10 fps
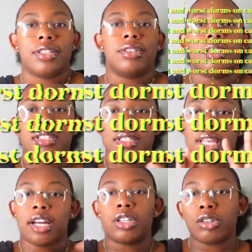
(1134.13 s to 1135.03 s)
So this is
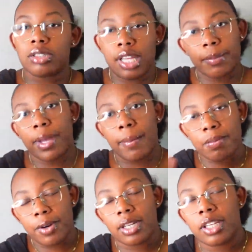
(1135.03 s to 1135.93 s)
like a little segment I'm
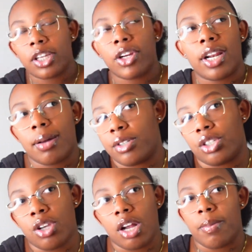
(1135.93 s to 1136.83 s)
gonna put in here, and I'm gonna
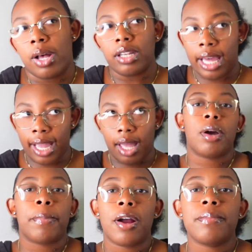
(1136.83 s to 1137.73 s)
just talk about like
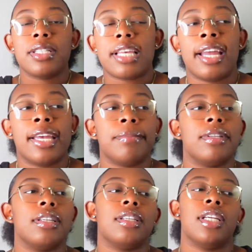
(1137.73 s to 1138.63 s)
apartments at
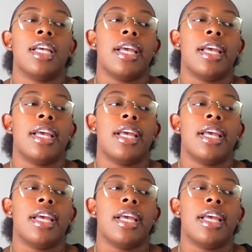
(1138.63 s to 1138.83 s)
Hampton